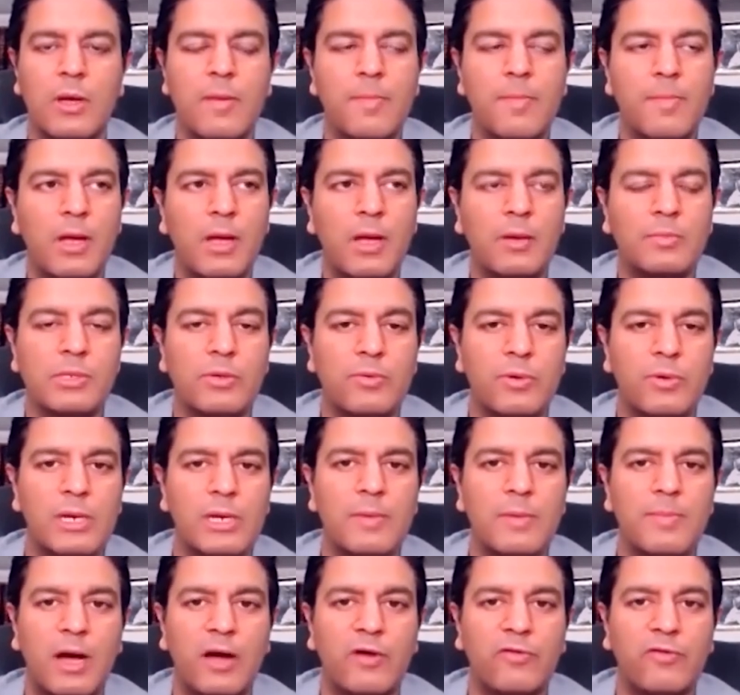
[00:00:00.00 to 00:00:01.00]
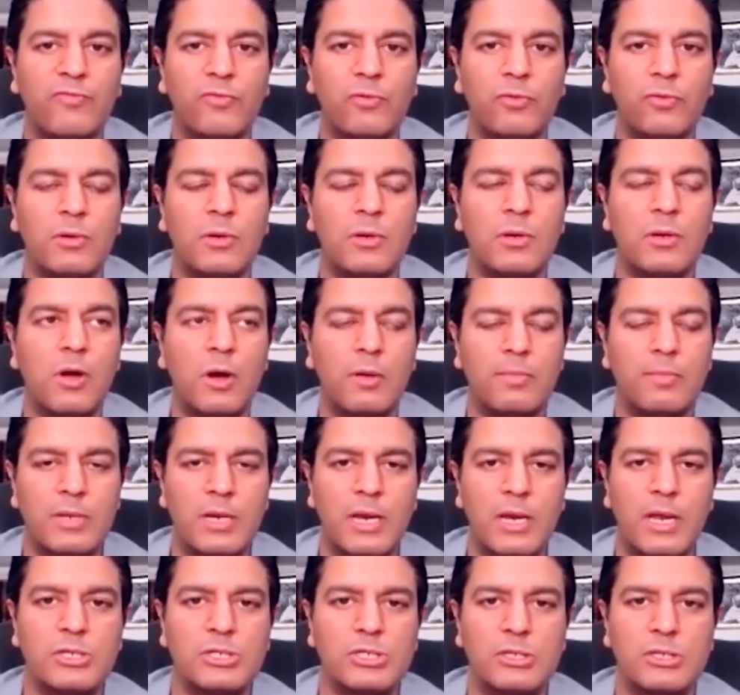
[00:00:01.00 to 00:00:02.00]
becomes a really powerful
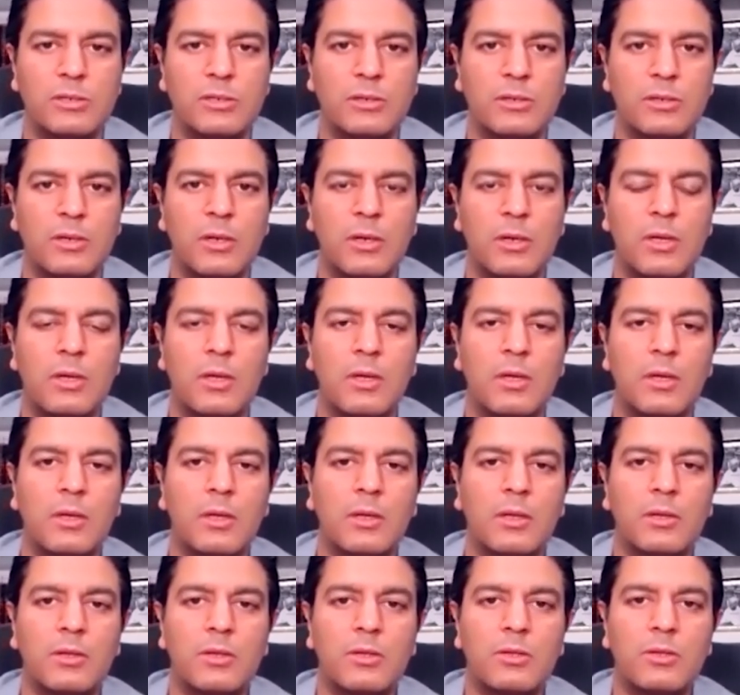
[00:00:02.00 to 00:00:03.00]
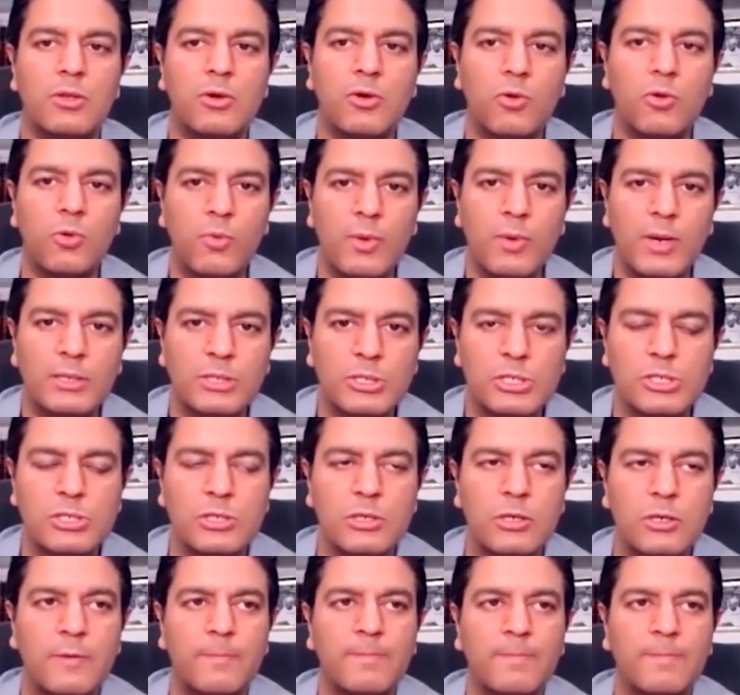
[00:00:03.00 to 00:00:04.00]
combination through which